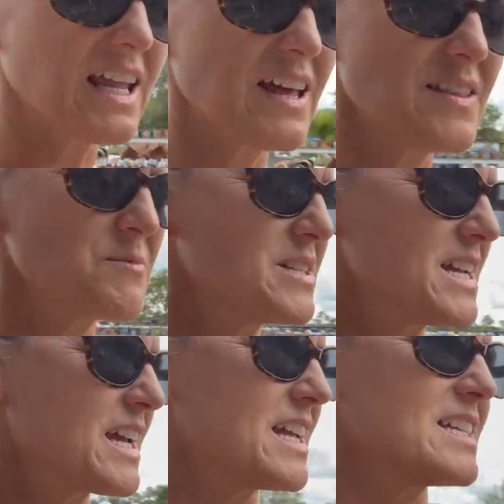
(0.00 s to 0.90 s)
and then we
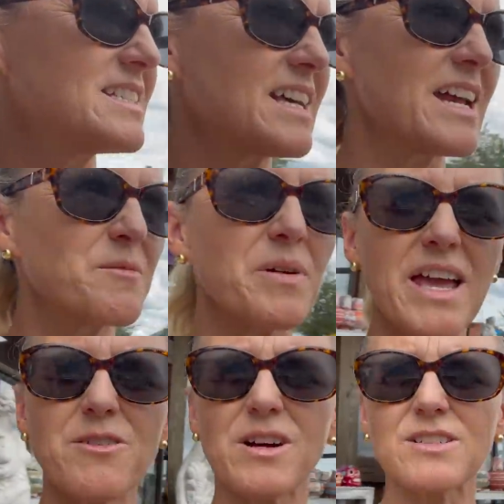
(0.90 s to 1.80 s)
take it inside and
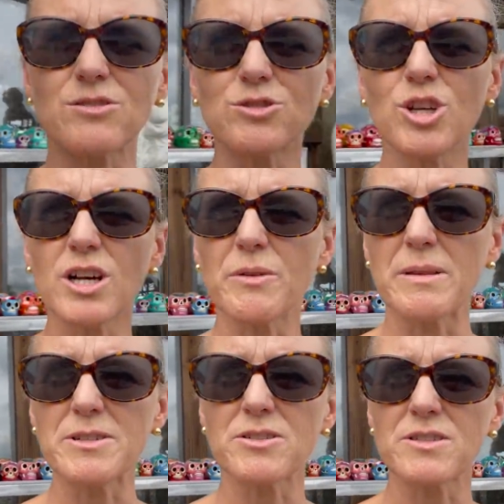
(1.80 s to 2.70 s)
pay. You guys, look,
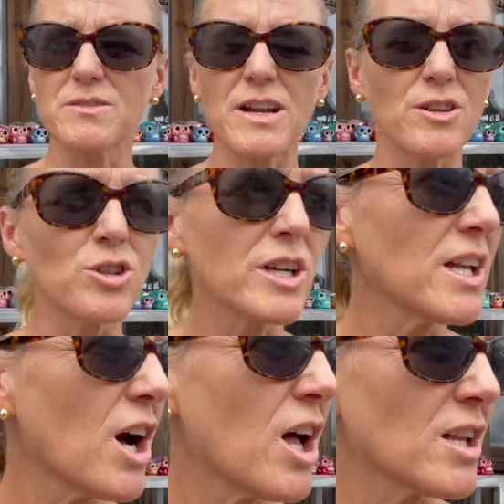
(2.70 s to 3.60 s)
wait, let me turn this around. Look
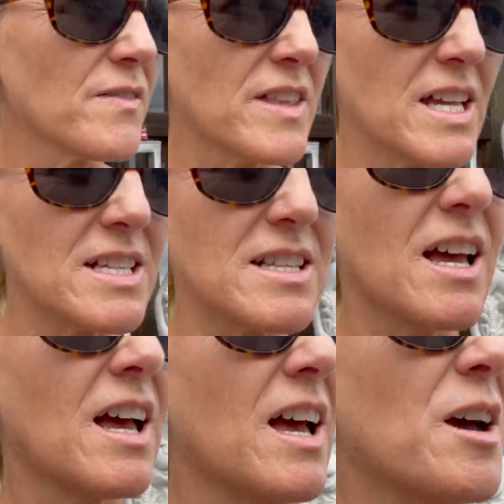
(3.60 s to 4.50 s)
at all of these
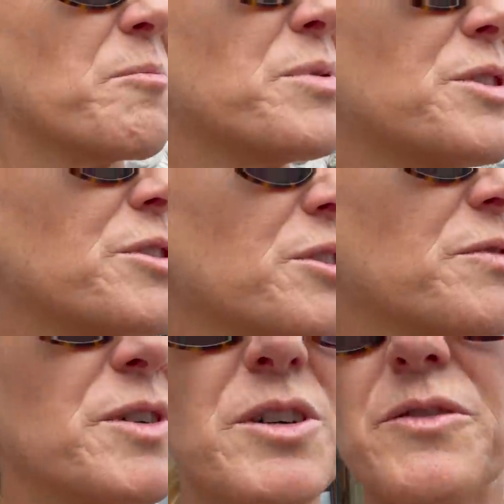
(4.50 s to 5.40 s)

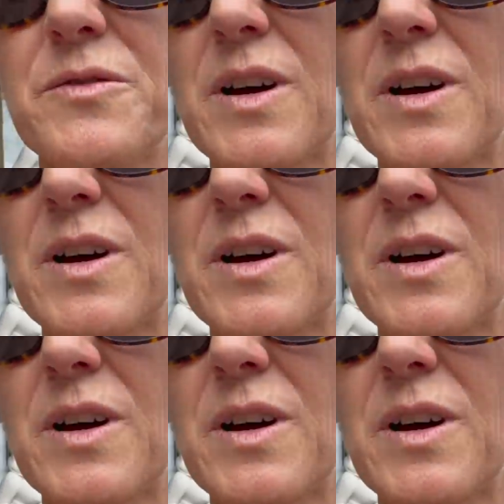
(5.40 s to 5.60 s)
beautiful